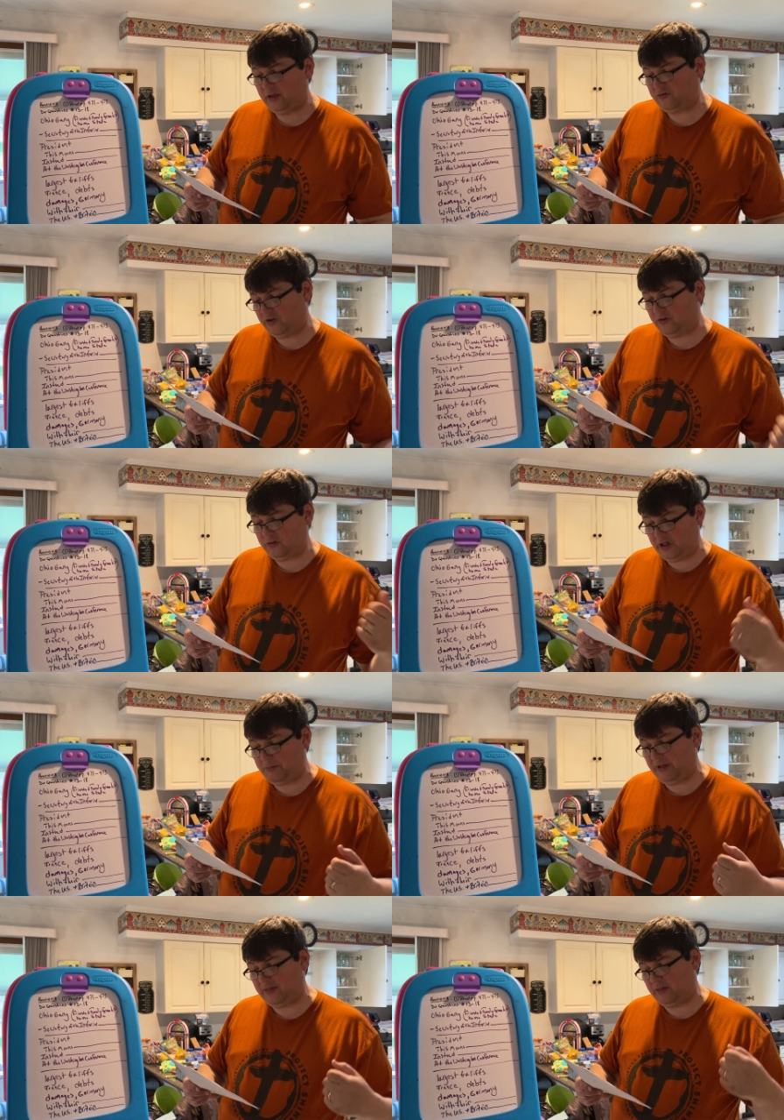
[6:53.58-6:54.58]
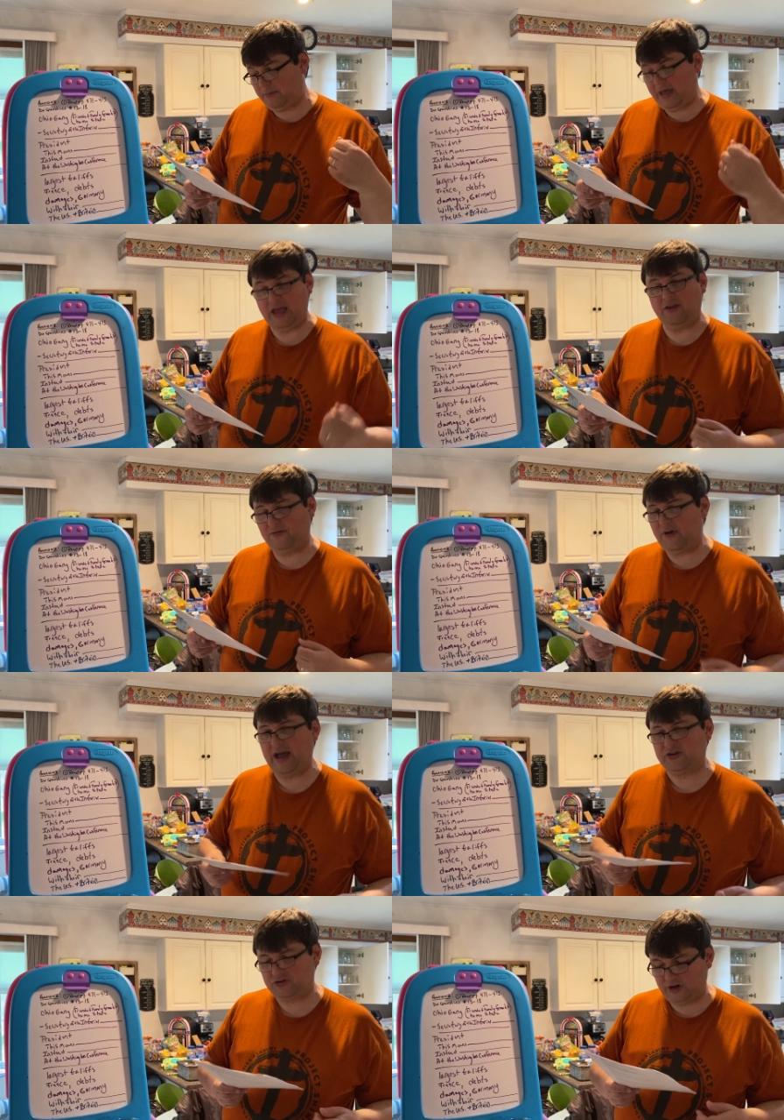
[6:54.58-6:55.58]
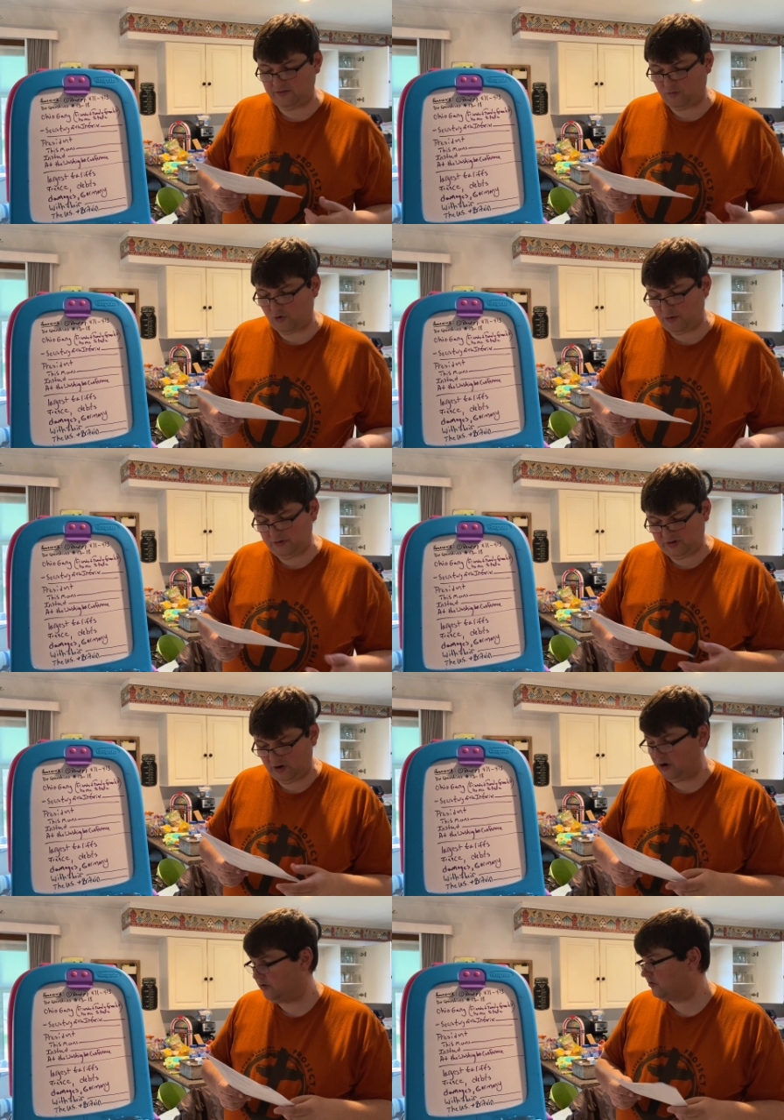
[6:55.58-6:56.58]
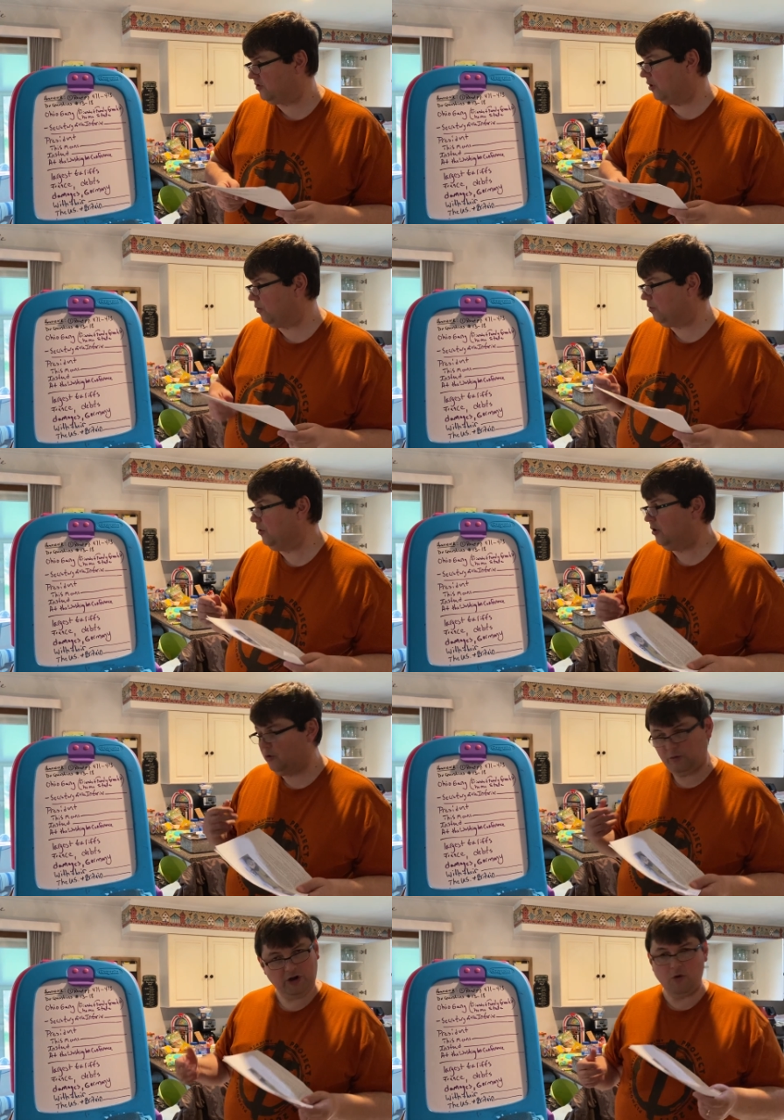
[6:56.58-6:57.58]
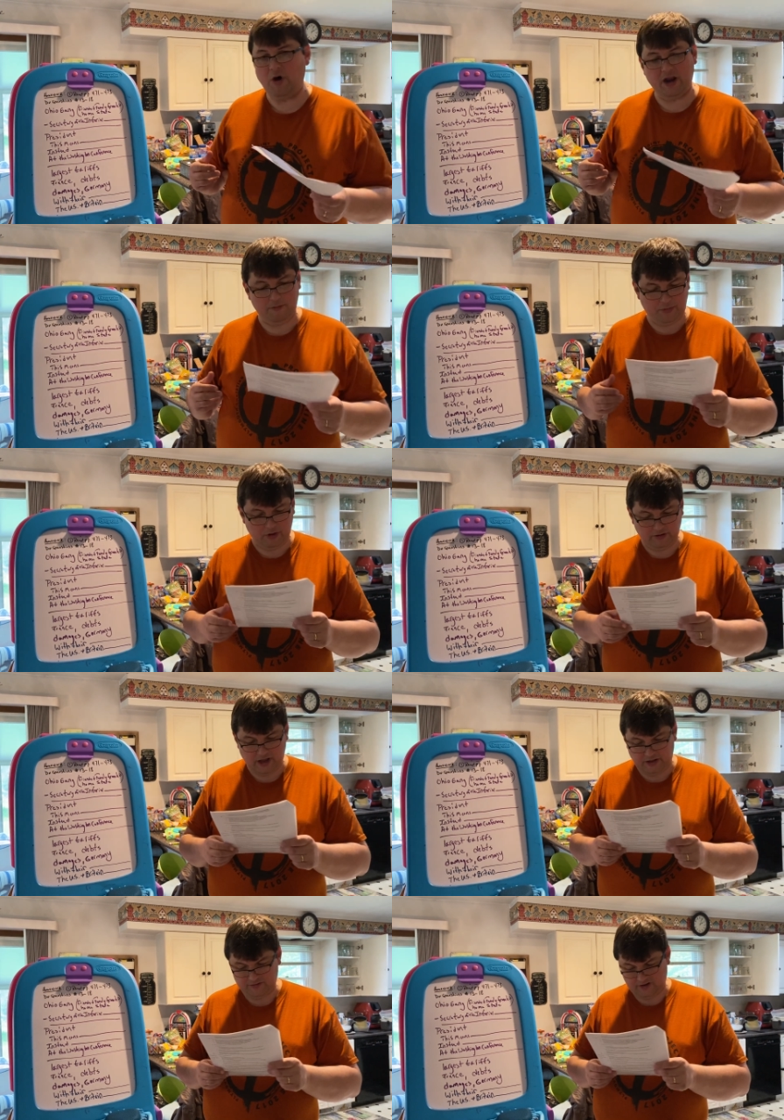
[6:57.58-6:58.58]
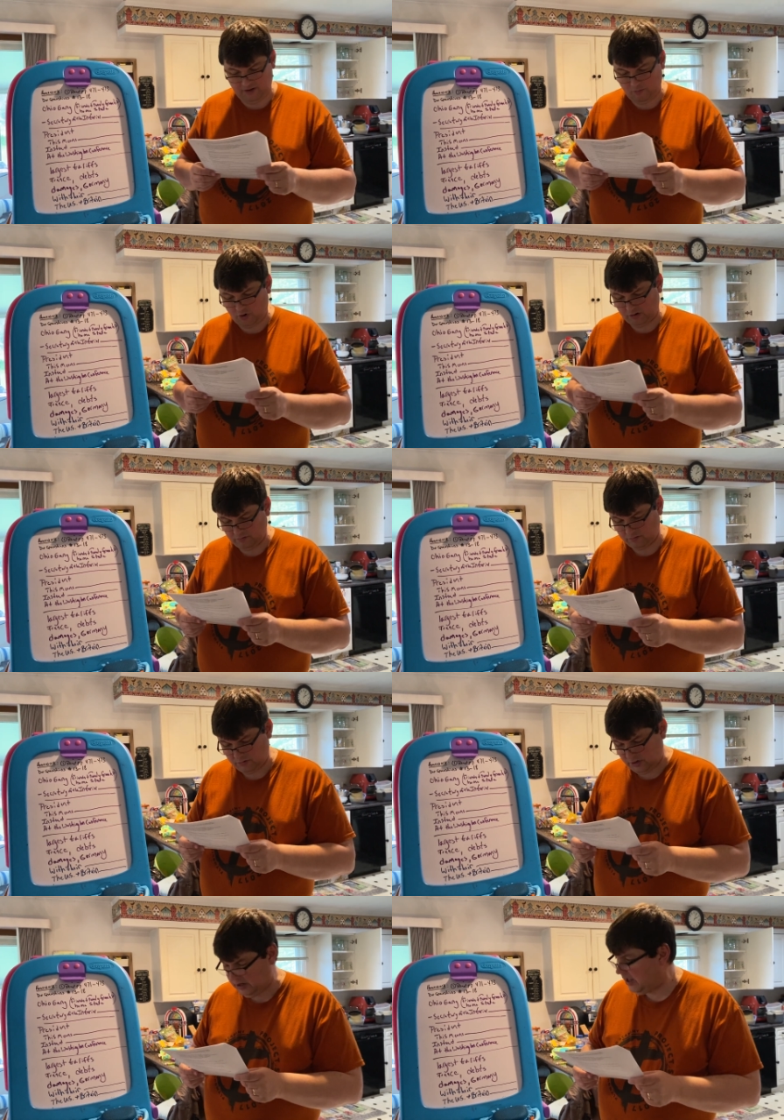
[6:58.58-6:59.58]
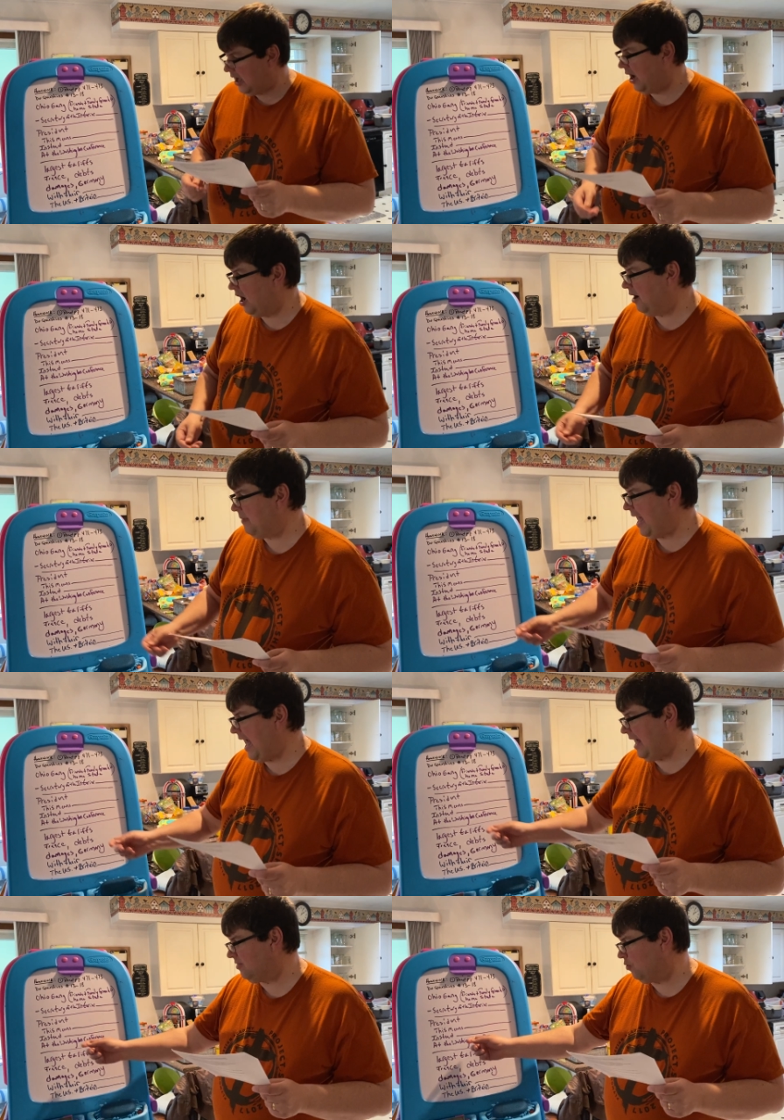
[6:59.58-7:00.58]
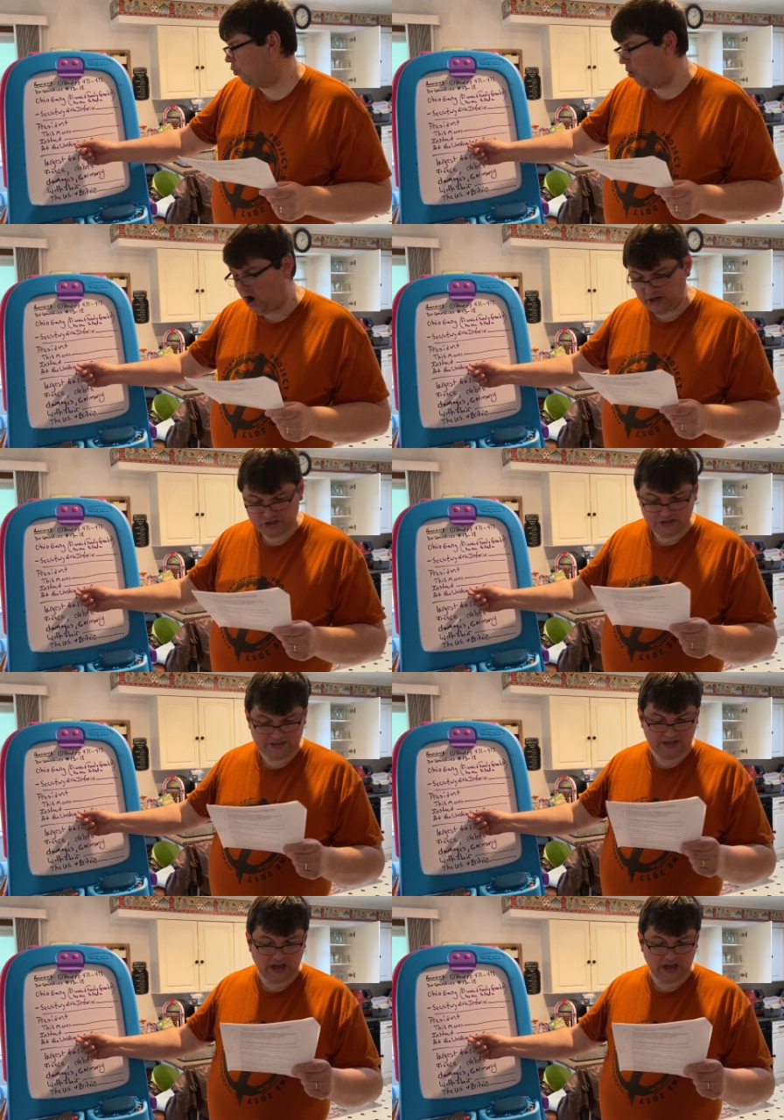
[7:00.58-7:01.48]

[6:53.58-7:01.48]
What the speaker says: to limit the manufacturing of war materials. So we don't want to build guns anymore. At the Washington